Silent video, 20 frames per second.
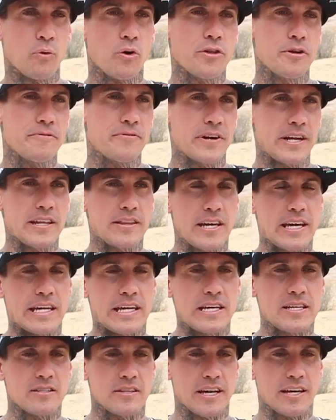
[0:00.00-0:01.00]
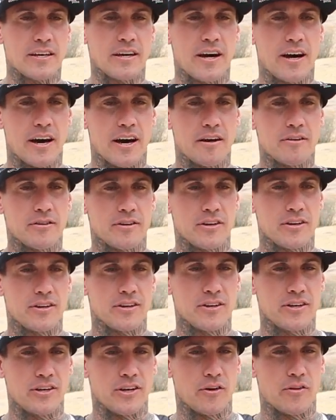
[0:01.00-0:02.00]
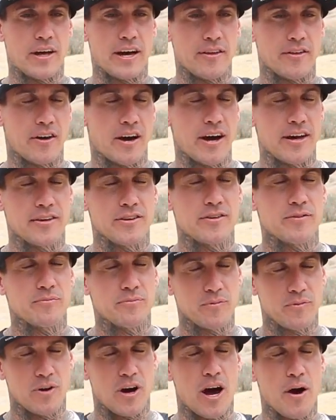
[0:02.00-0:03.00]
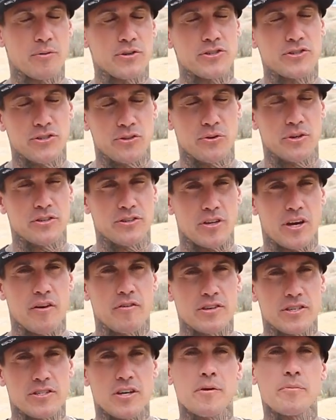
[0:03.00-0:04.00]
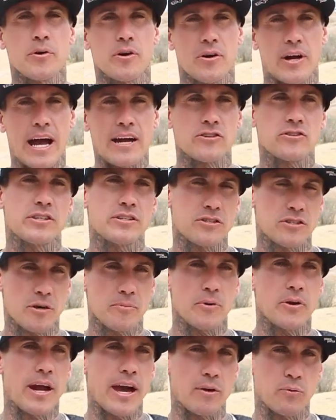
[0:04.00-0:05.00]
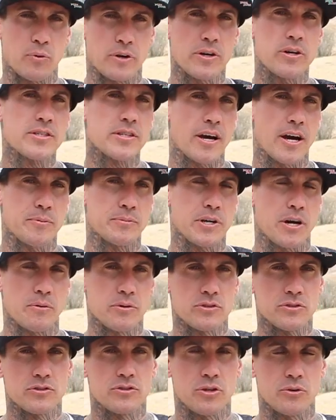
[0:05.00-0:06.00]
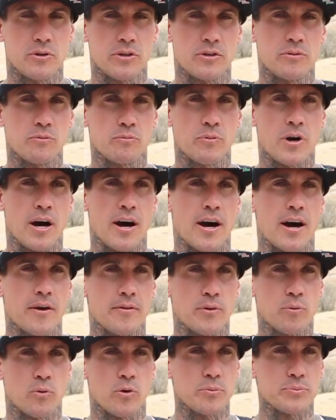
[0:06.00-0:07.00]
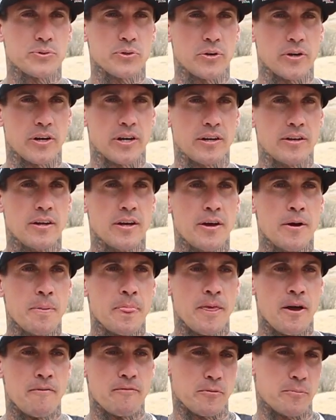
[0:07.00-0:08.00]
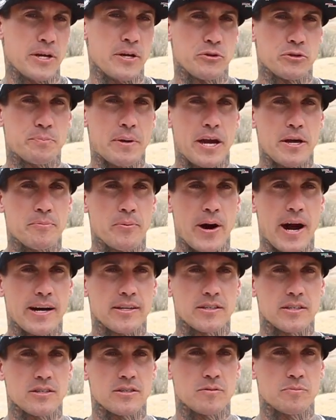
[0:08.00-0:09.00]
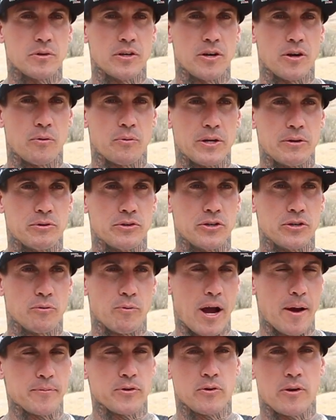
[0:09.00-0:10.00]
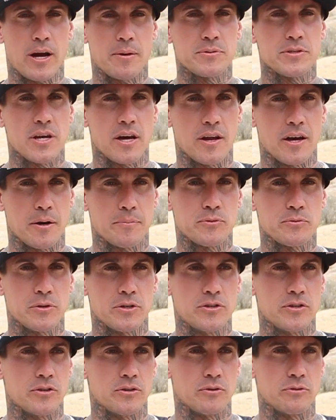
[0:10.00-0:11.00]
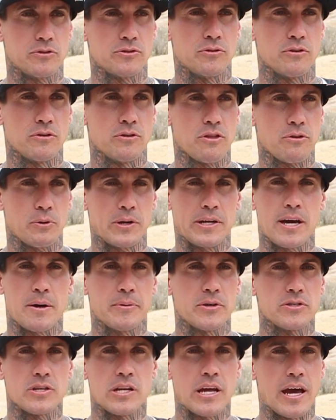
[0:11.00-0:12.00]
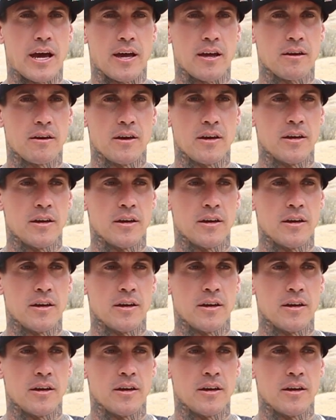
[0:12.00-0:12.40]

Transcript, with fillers: Well, the funny thing is, like, uh, you know, that I I was doing every summer, actually summer and winter times, I was doing uh, the Warp Tour, and for me it was paid practice. You know, we would do ramp to ramp setups, we would do three demos a day,